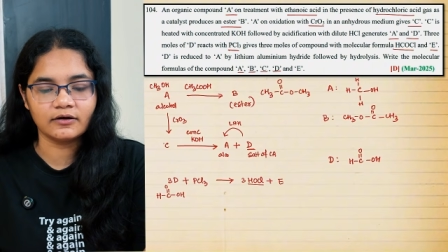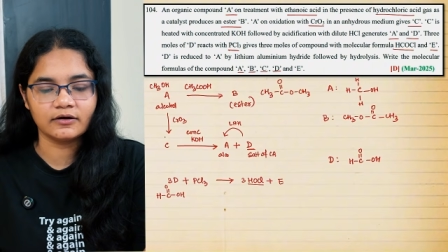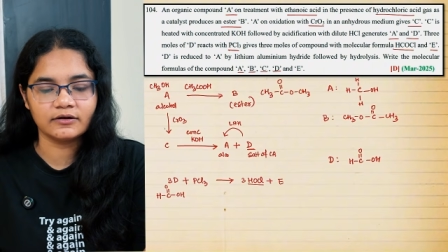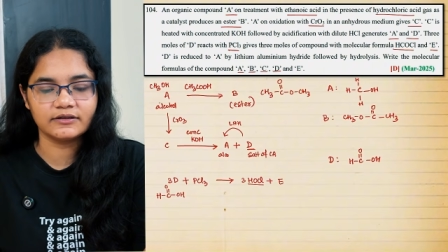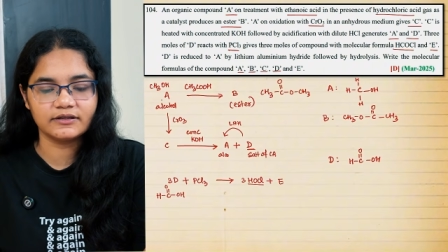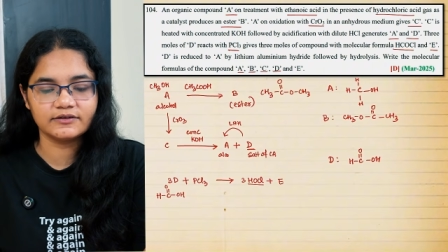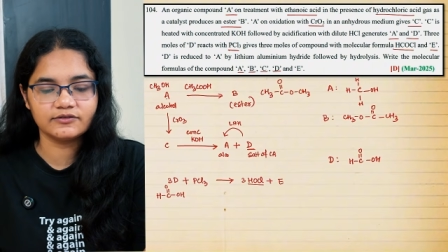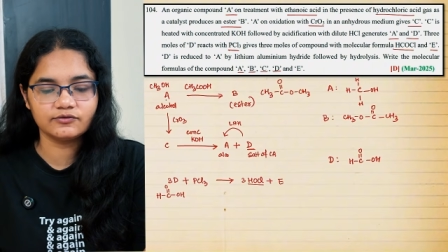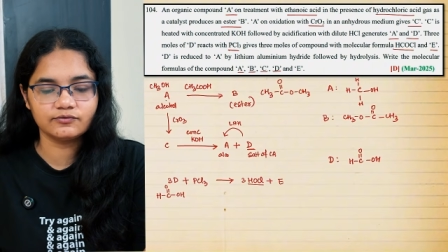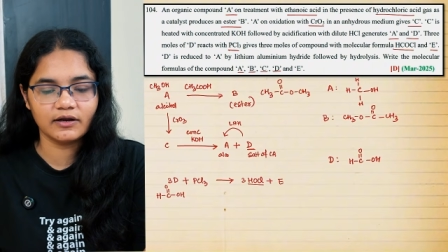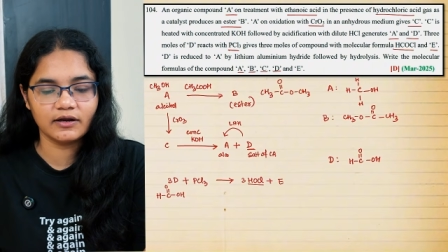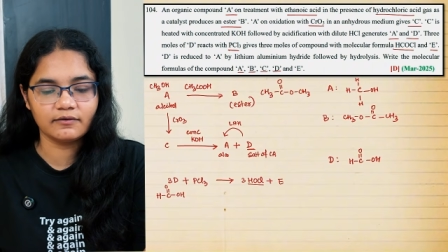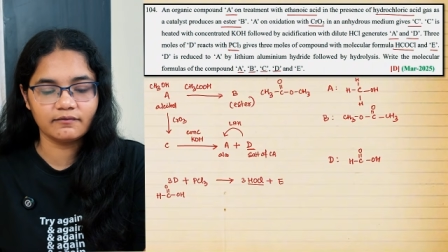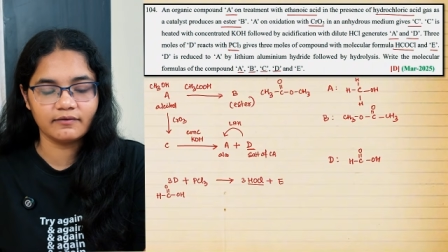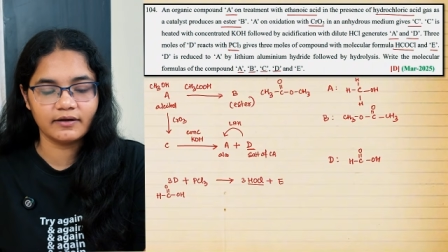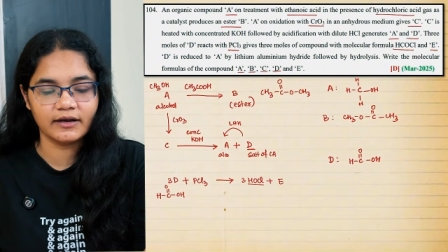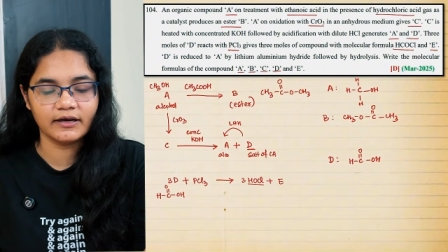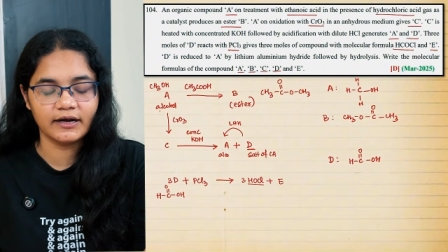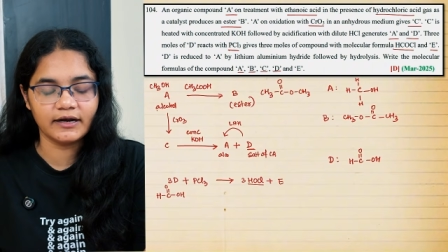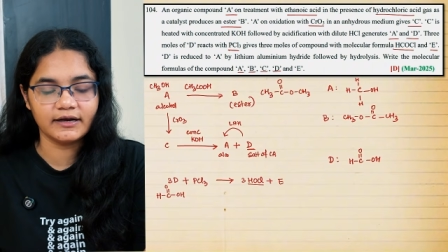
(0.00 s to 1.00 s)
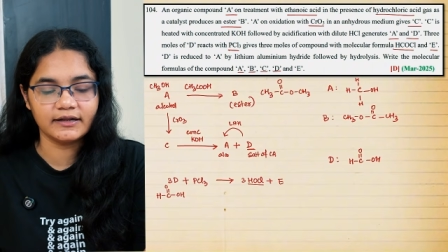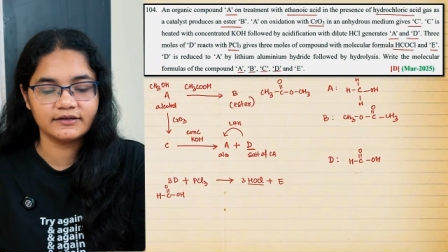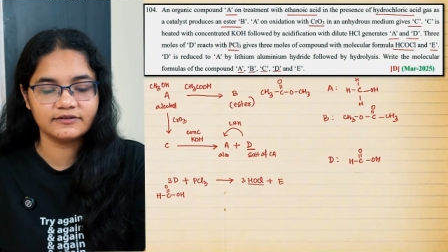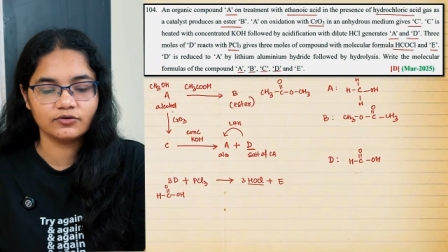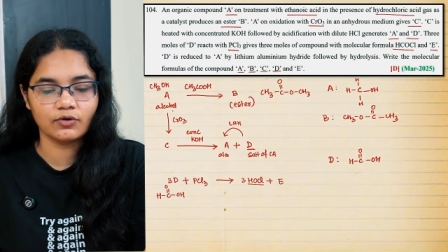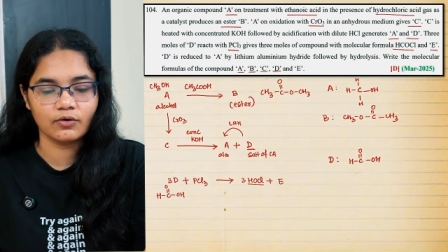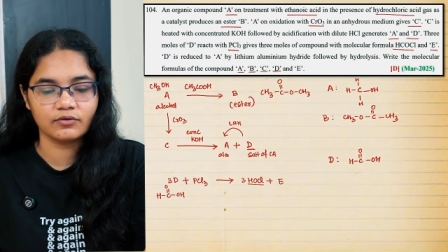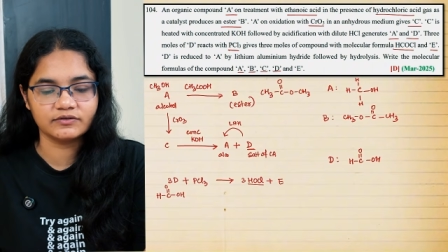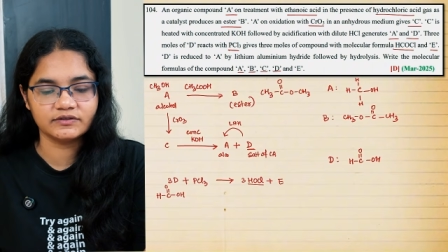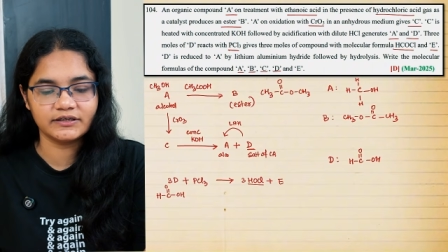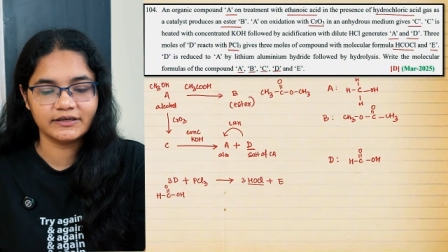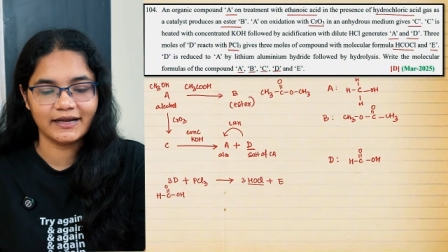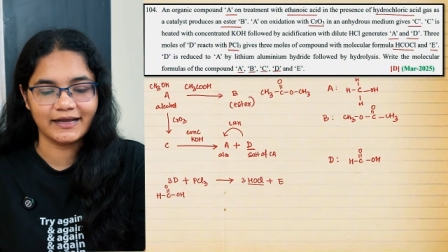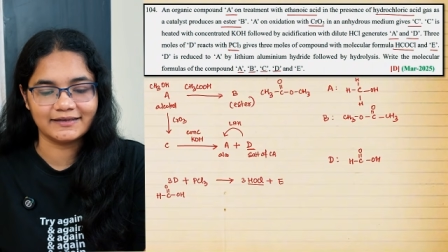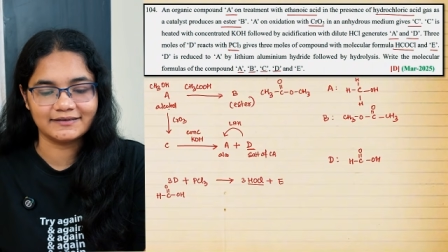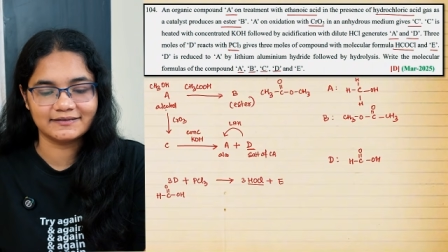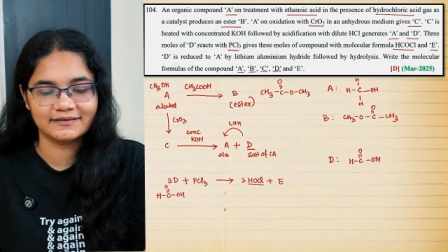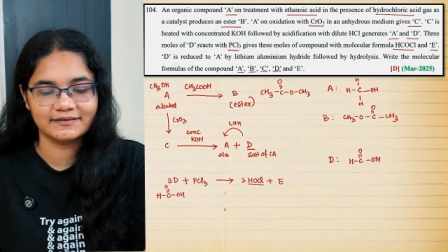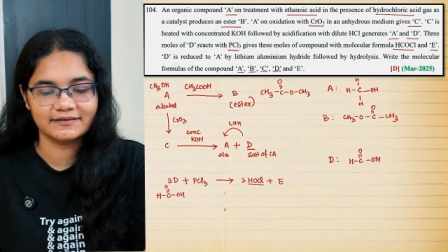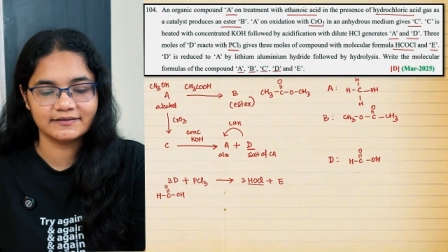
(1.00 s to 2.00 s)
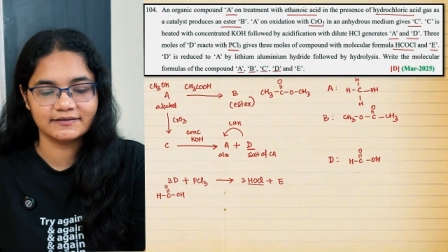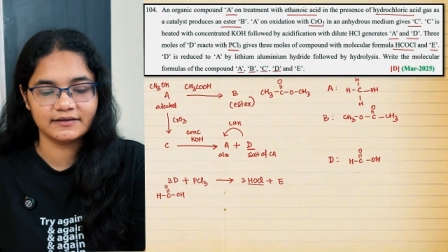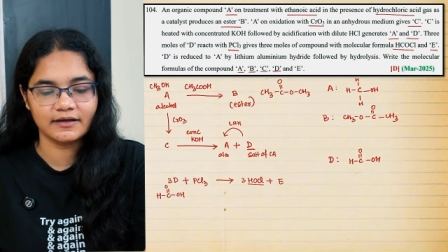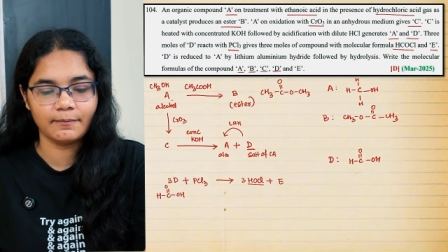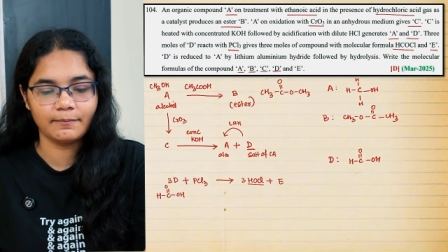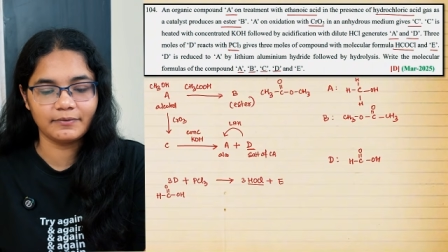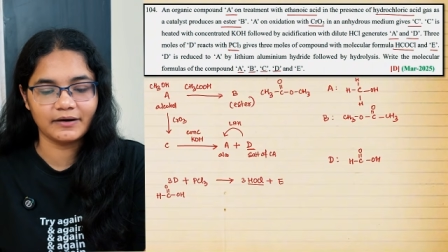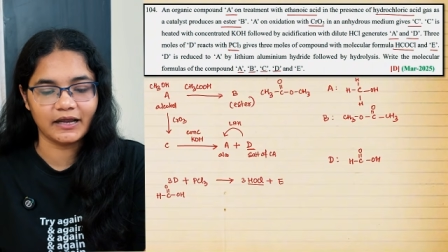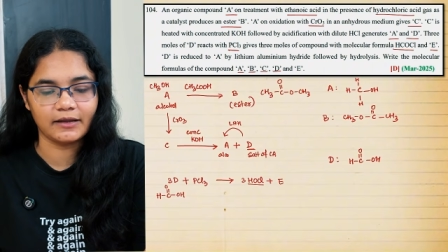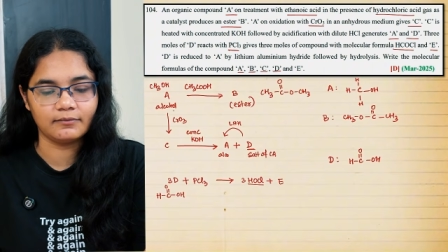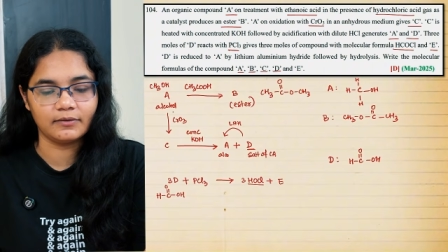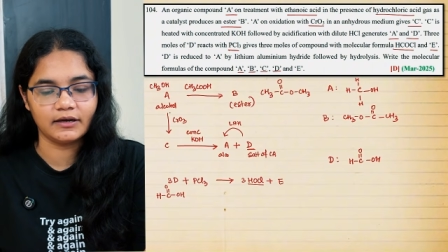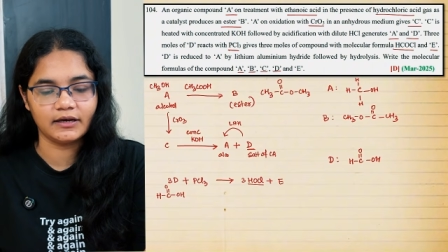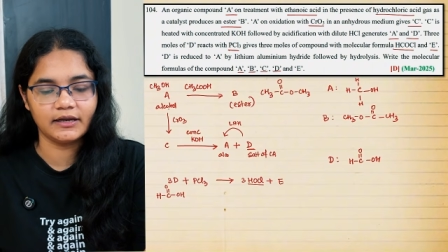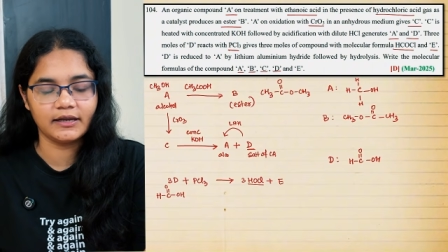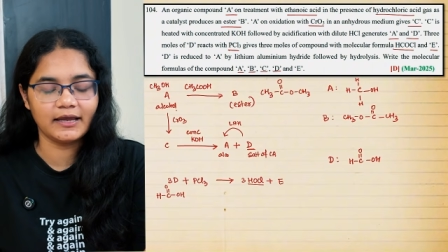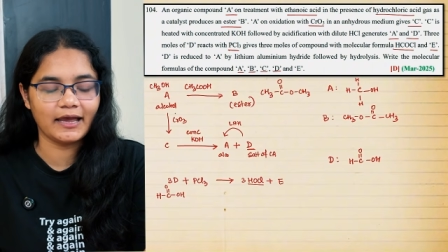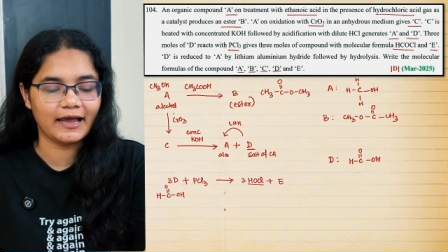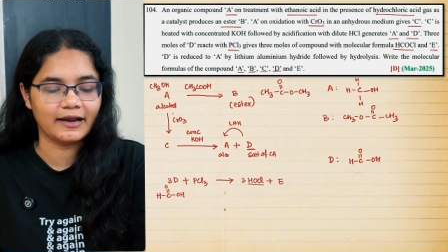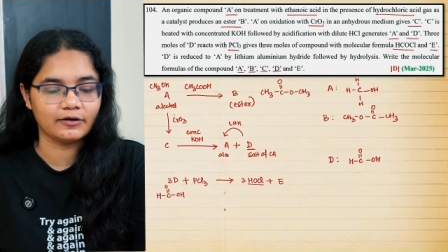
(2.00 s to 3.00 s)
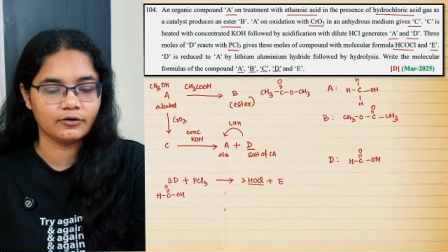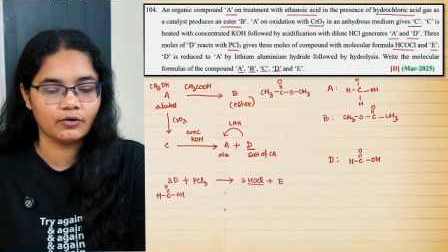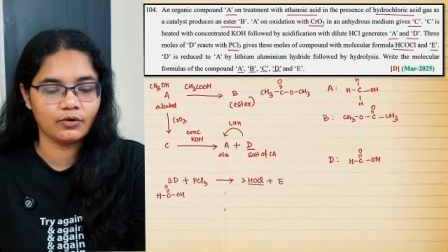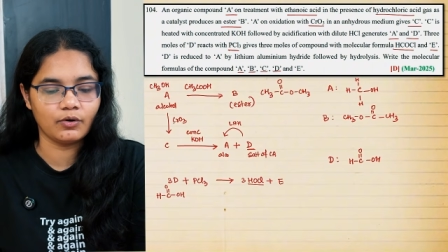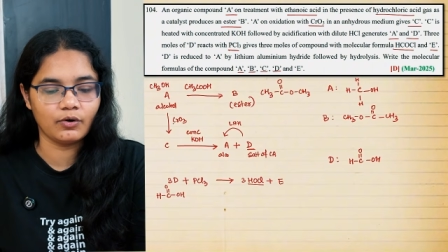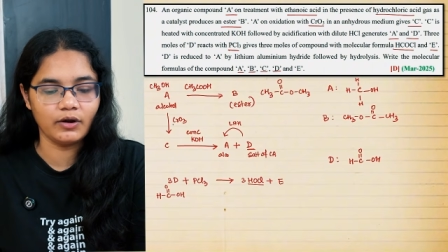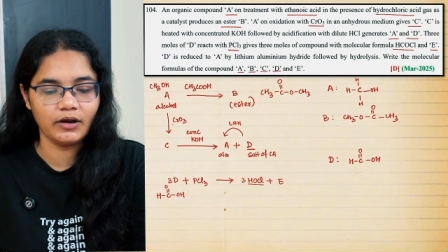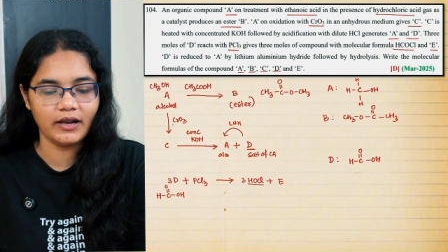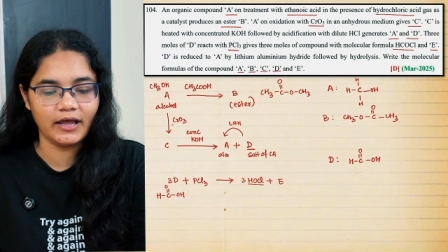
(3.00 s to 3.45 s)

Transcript: This one, when it is oxidized, this is a primary alcohol,